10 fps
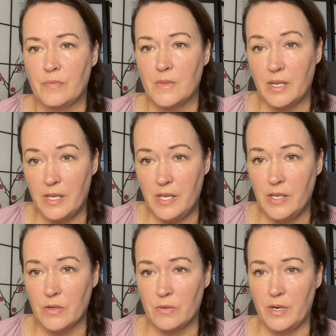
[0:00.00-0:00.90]
I
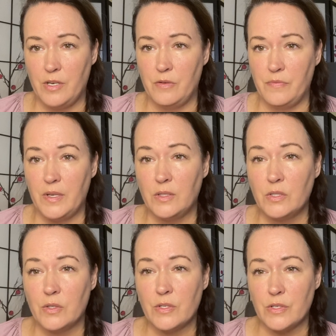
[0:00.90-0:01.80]
hear when you feel
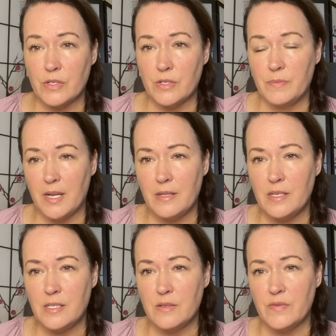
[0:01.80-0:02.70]
tortured by
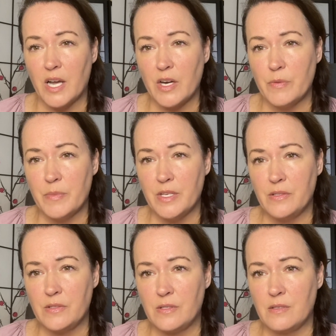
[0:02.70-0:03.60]
these
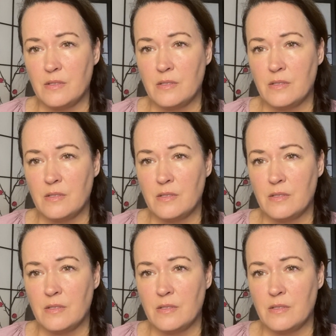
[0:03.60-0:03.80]
environments.